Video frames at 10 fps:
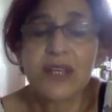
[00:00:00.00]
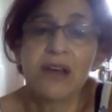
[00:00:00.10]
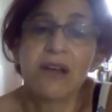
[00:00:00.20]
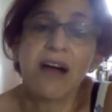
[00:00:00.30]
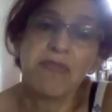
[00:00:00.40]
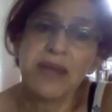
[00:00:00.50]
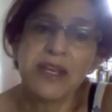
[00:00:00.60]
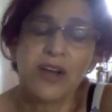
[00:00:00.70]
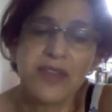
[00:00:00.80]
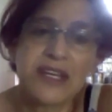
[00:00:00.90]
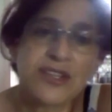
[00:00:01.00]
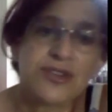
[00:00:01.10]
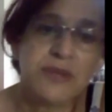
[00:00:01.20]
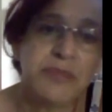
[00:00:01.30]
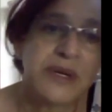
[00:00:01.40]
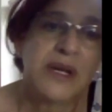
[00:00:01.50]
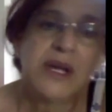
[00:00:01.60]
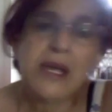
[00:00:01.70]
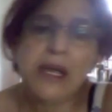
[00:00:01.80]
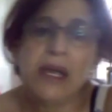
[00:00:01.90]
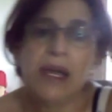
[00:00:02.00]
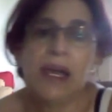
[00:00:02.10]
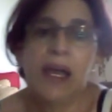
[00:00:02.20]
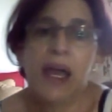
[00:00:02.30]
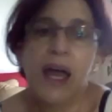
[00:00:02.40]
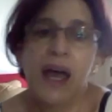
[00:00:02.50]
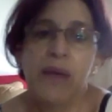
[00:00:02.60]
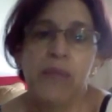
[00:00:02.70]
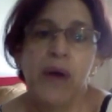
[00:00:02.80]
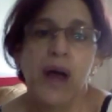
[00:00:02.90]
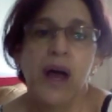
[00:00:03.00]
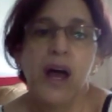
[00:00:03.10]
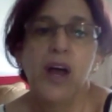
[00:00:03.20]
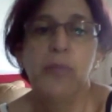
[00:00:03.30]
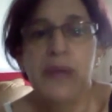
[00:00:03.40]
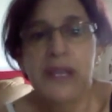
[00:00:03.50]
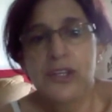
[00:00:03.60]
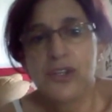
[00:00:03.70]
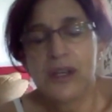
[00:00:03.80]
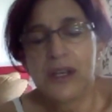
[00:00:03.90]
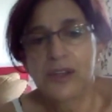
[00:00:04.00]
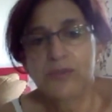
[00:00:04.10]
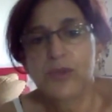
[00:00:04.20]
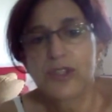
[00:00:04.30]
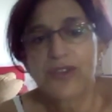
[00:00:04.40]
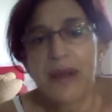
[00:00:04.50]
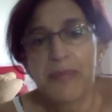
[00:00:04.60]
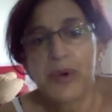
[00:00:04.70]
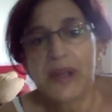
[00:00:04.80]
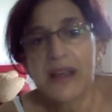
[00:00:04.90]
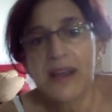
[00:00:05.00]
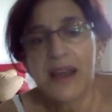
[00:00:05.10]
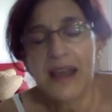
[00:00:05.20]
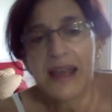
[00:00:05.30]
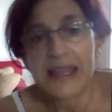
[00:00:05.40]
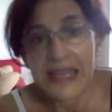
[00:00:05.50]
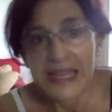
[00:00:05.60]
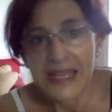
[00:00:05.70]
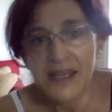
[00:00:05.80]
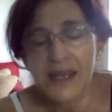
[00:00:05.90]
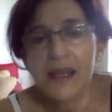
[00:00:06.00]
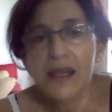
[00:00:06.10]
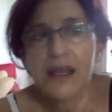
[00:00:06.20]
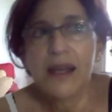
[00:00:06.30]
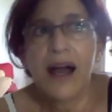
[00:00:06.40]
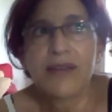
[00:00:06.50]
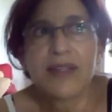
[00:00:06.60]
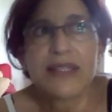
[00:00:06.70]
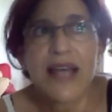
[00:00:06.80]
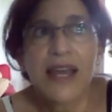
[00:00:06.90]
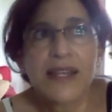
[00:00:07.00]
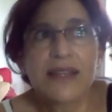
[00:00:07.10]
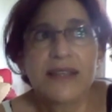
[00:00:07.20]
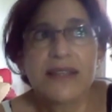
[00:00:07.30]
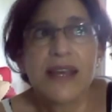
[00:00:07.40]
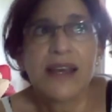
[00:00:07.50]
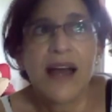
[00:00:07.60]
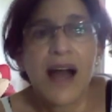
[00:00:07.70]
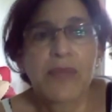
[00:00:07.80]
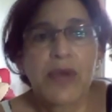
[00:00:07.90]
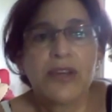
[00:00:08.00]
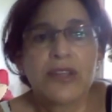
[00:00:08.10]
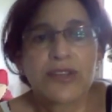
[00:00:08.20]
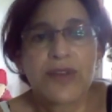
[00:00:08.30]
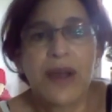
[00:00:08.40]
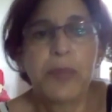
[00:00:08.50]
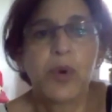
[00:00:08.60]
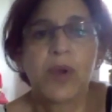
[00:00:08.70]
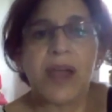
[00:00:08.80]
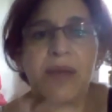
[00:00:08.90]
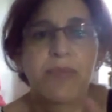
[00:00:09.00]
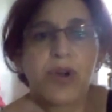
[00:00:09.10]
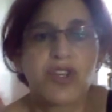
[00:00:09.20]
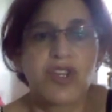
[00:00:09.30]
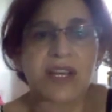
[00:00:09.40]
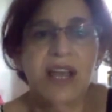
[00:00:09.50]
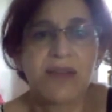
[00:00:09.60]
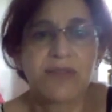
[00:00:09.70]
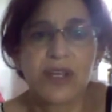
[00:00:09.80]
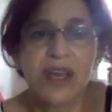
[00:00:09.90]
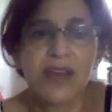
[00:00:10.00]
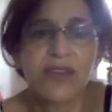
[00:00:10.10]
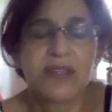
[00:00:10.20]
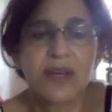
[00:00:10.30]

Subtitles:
So I've been on that trip. I'm hoping to do a lot more scrapbooking again. I've decided this year I'm going to scrapbook and Project Life together.